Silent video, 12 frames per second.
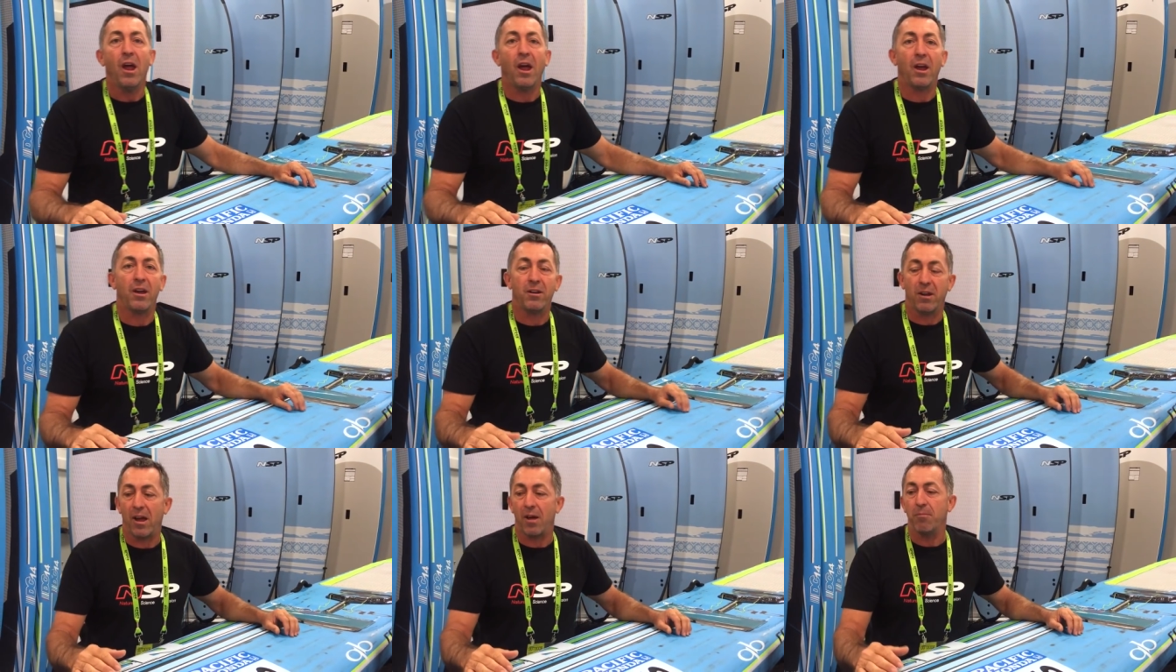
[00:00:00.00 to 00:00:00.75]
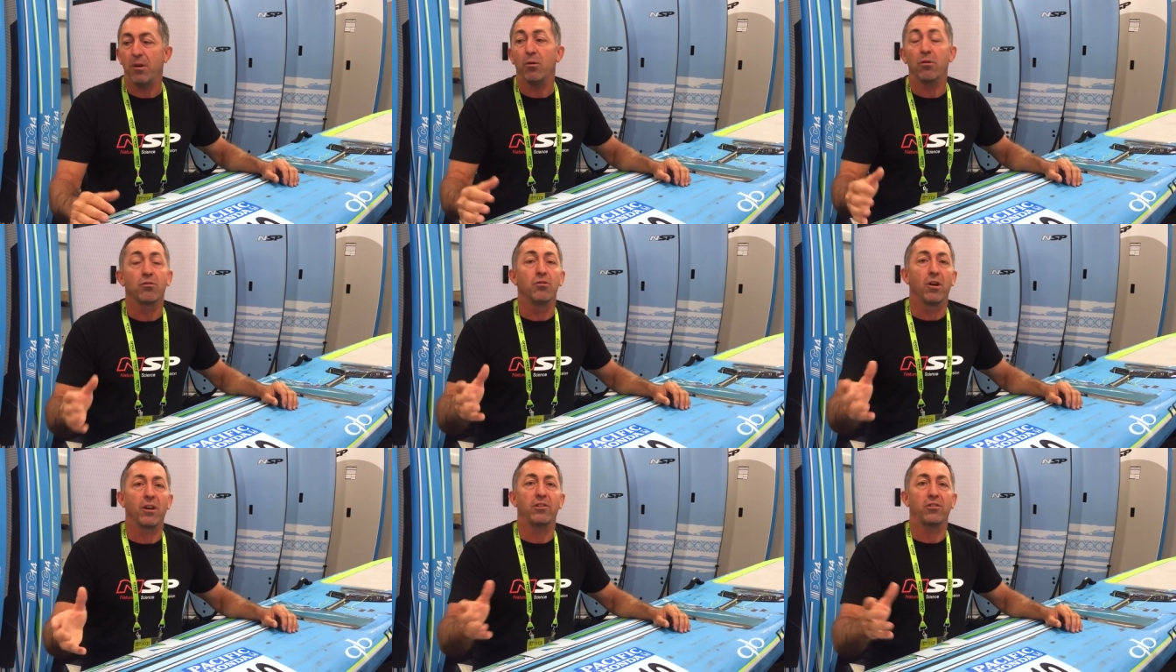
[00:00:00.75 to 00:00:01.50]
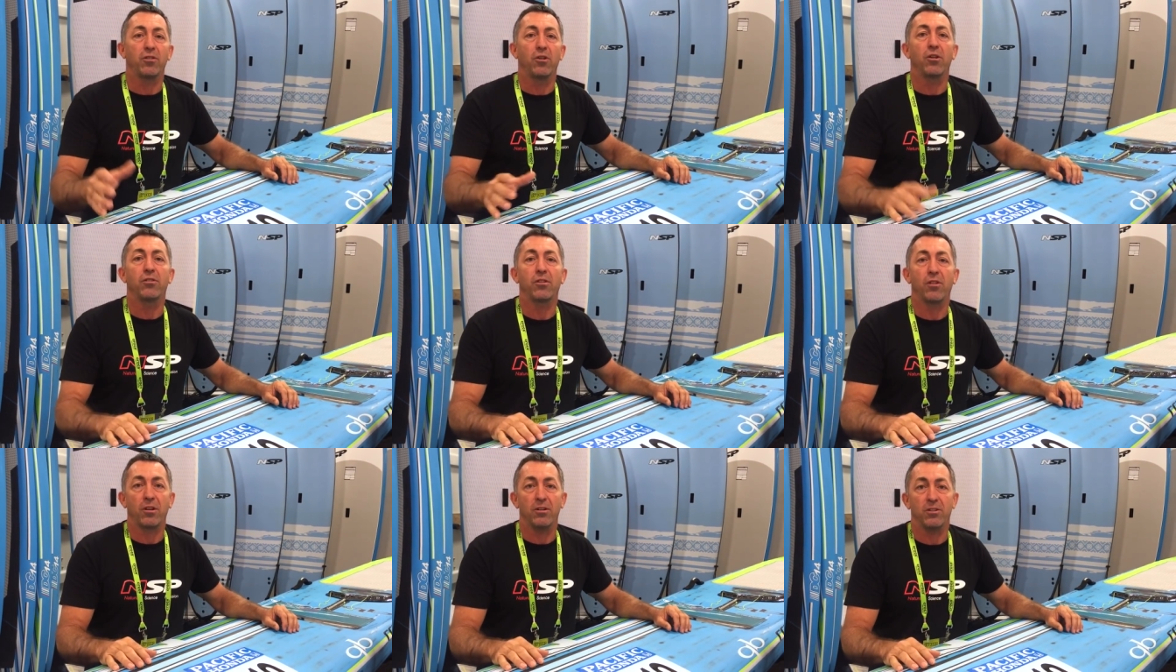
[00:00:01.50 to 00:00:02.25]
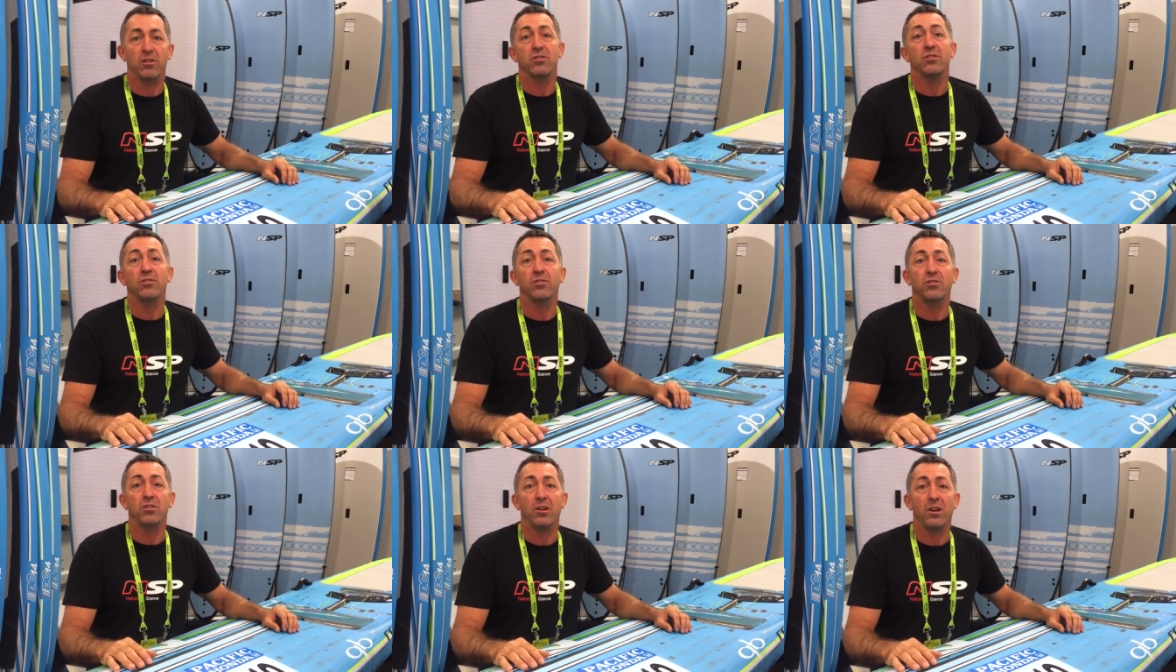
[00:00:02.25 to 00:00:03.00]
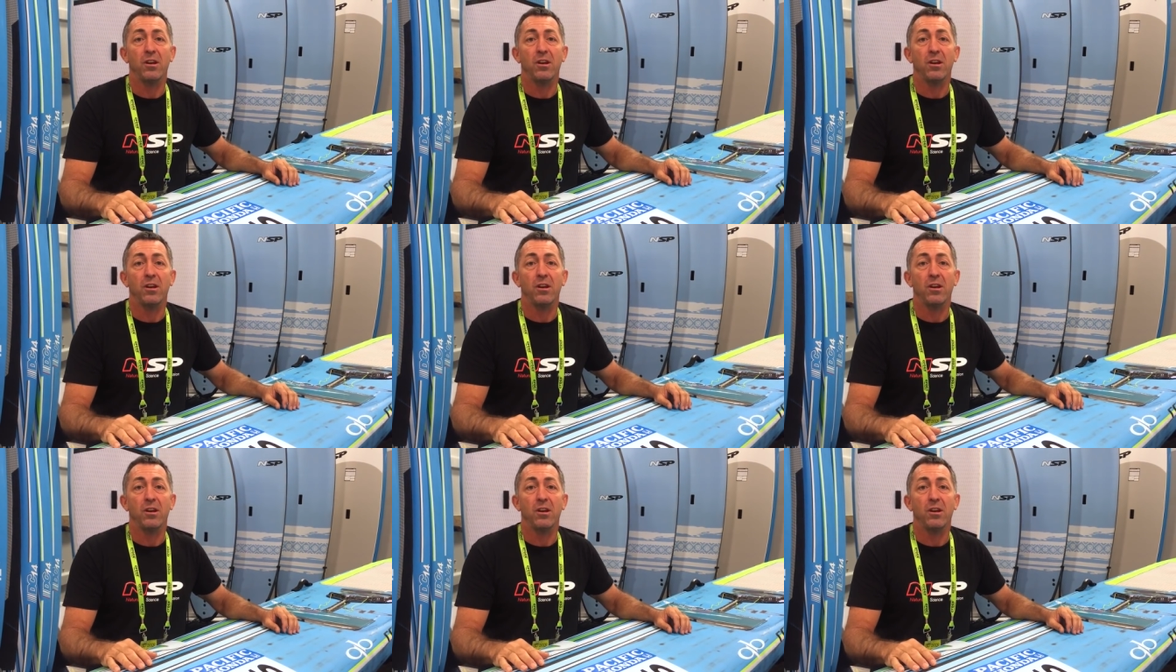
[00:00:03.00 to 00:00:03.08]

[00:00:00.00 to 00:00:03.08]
and um, it was really suited to the conditions this year,